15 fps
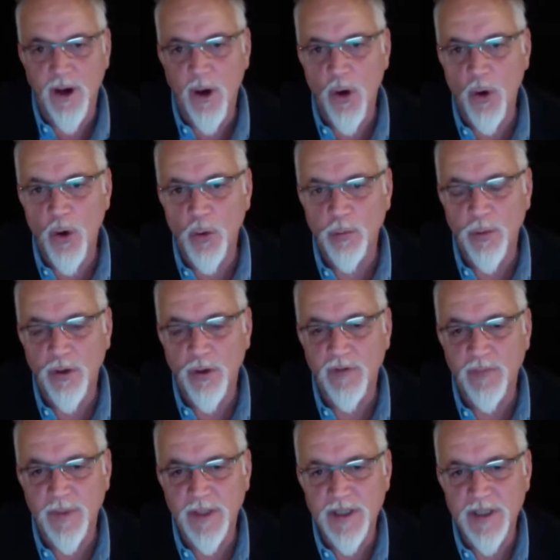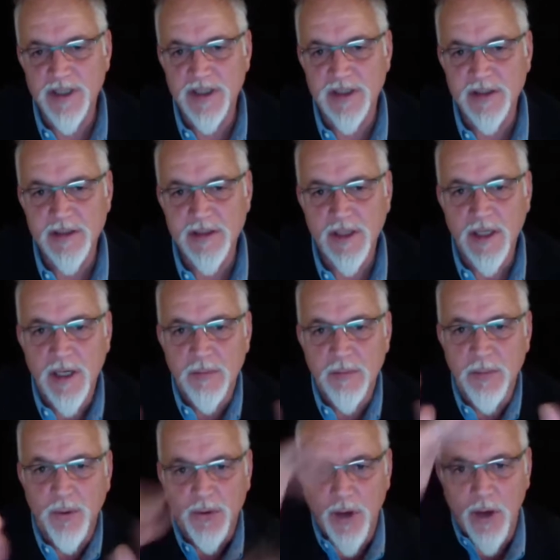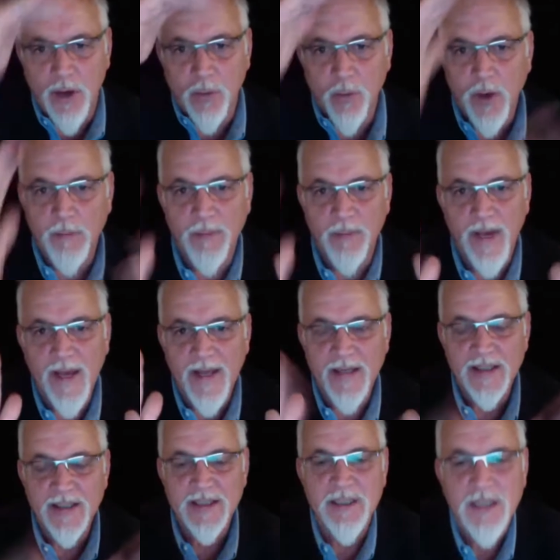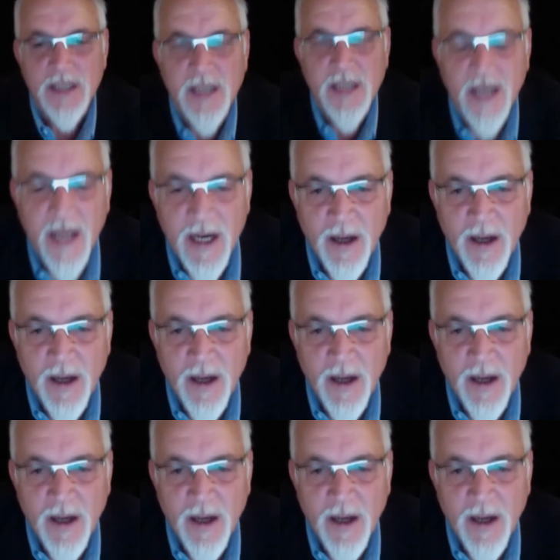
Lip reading: which is the whole book of predictions put on one page.